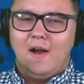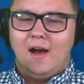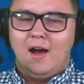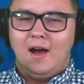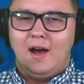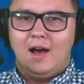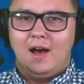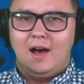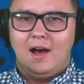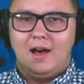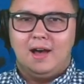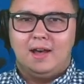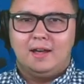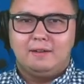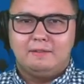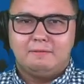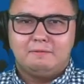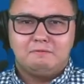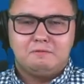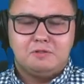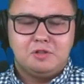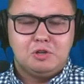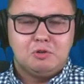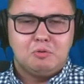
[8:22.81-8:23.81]

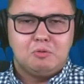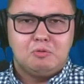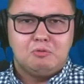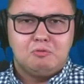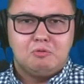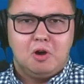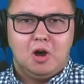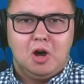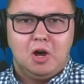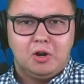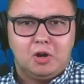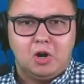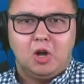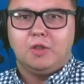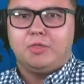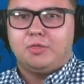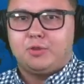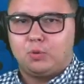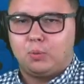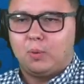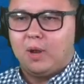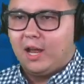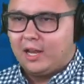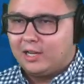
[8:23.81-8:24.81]

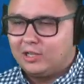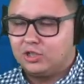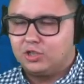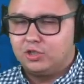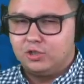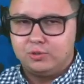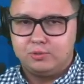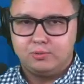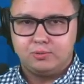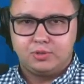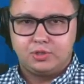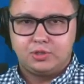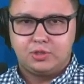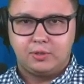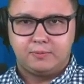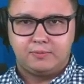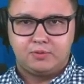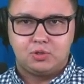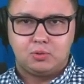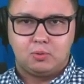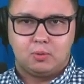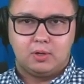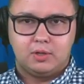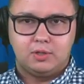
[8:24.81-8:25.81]
unauthorized use
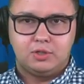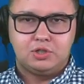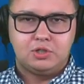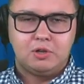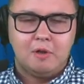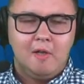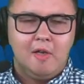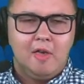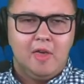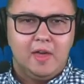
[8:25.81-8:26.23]
of sorts.